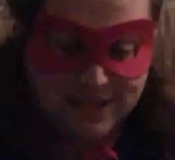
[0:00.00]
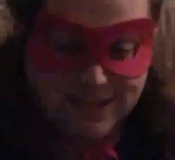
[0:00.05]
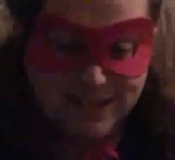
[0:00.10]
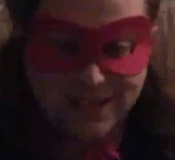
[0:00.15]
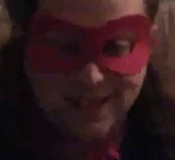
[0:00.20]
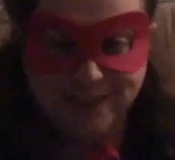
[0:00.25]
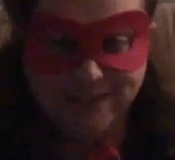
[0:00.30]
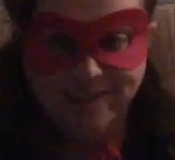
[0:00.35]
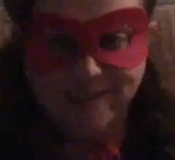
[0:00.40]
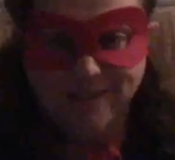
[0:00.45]

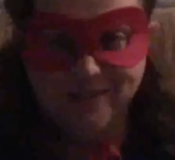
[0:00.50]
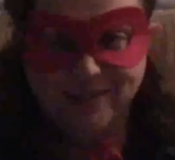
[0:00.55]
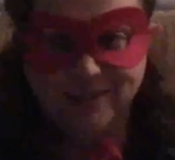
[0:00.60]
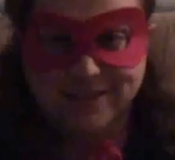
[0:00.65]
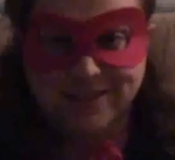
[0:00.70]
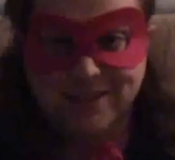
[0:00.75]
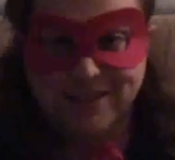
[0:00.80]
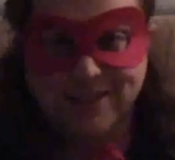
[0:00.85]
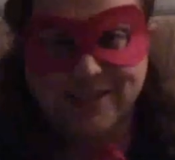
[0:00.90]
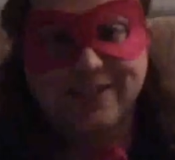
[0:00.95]
And
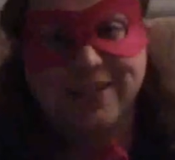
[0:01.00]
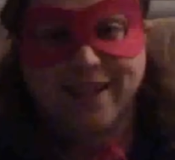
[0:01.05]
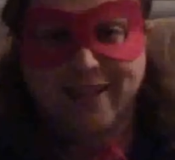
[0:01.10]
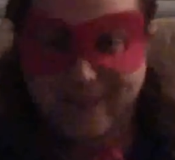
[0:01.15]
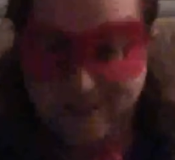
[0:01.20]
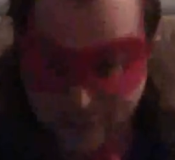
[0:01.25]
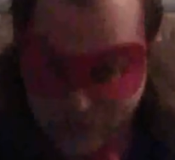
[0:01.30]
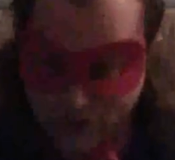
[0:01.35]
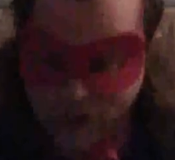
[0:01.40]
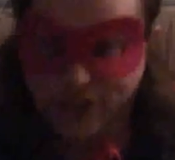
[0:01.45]
honestly, they
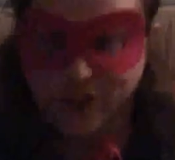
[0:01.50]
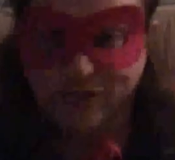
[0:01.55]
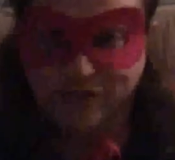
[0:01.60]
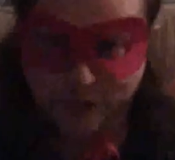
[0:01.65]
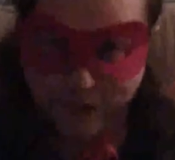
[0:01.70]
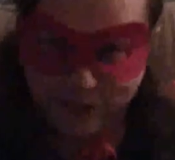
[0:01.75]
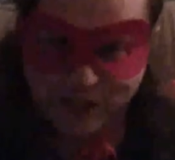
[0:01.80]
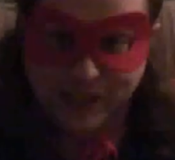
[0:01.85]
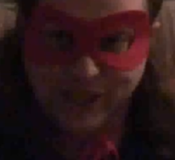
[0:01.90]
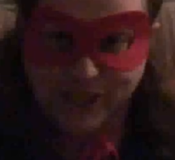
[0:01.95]
deserve
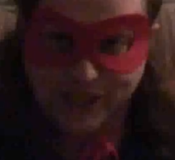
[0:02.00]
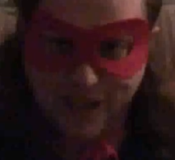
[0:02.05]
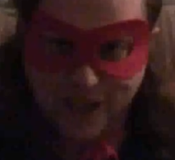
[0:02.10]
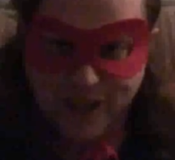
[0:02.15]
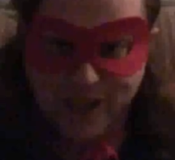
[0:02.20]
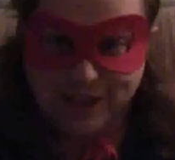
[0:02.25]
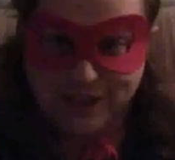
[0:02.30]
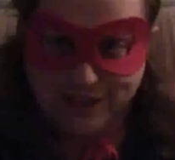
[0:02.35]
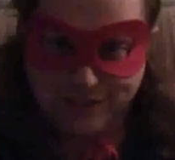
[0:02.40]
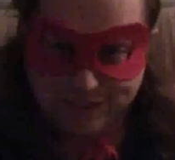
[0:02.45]
what they got.